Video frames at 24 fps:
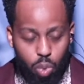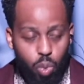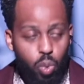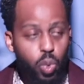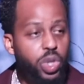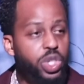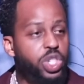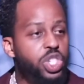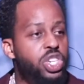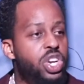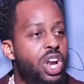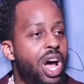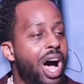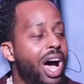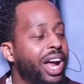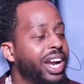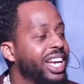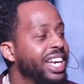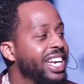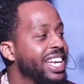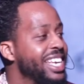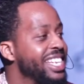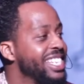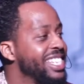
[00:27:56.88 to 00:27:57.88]
was not
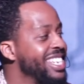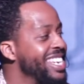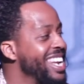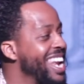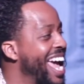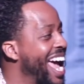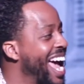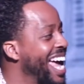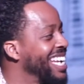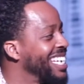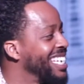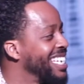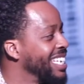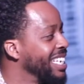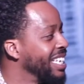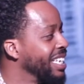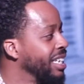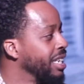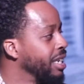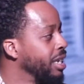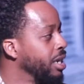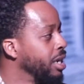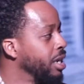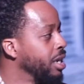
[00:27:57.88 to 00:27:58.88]
in his net,
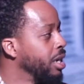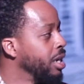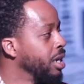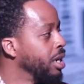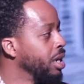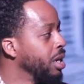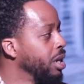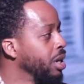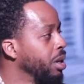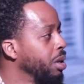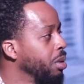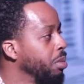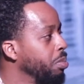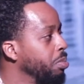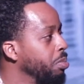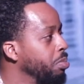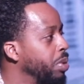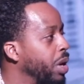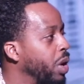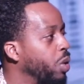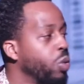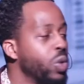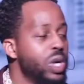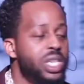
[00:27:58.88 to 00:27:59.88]

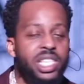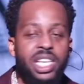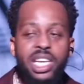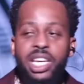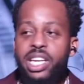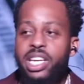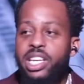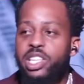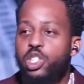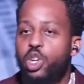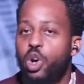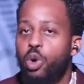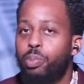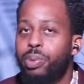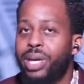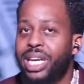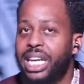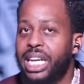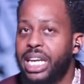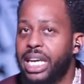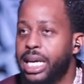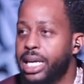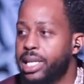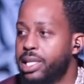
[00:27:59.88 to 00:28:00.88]
but was in his
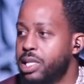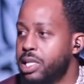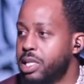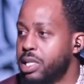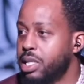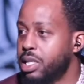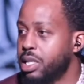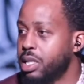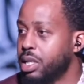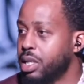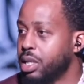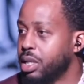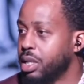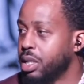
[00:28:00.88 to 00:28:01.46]
obedience.